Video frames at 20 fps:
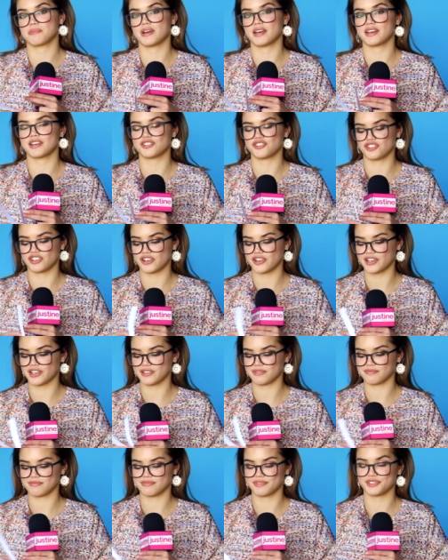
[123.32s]
by Ed Sheeran.
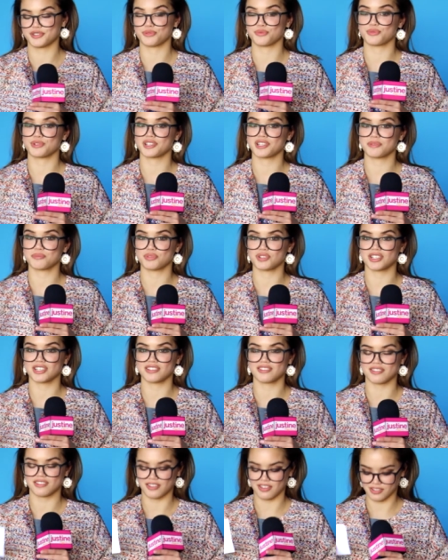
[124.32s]
It's a really
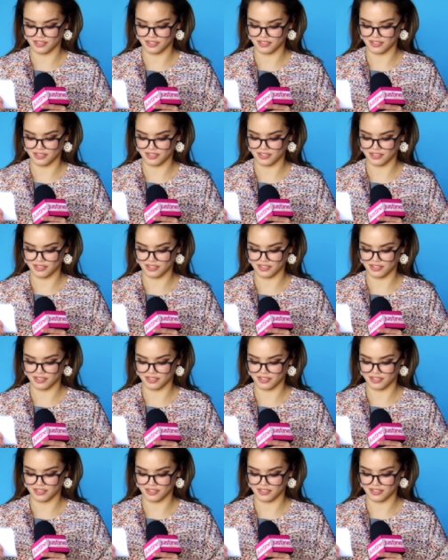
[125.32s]
pretty song.